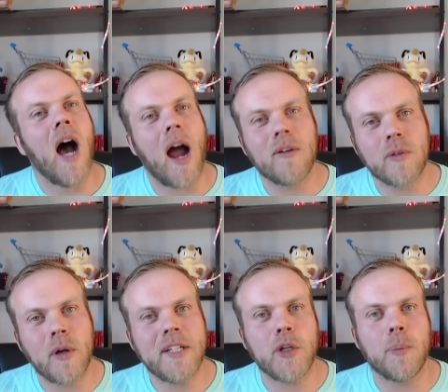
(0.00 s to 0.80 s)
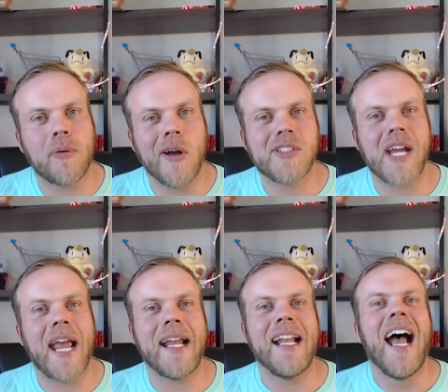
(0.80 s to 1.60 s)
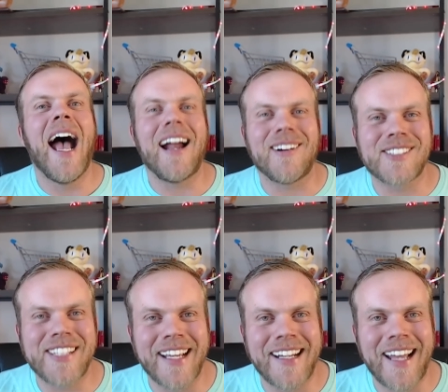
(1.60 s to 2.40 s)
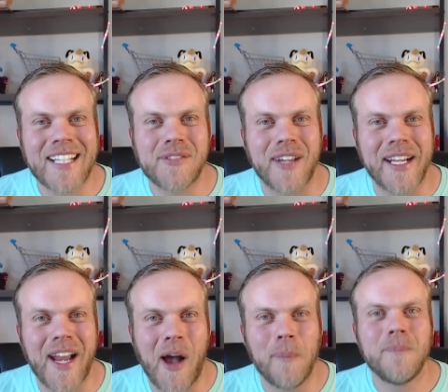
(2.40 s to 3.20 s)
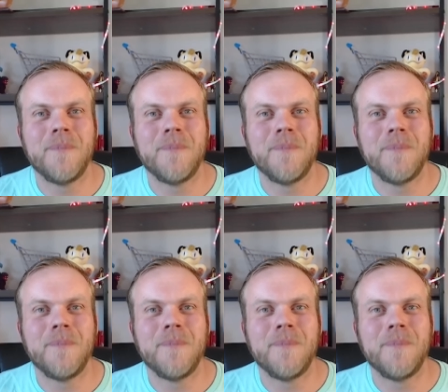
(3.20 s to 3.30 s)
I really do appreciate it, and I'll see you in the next video.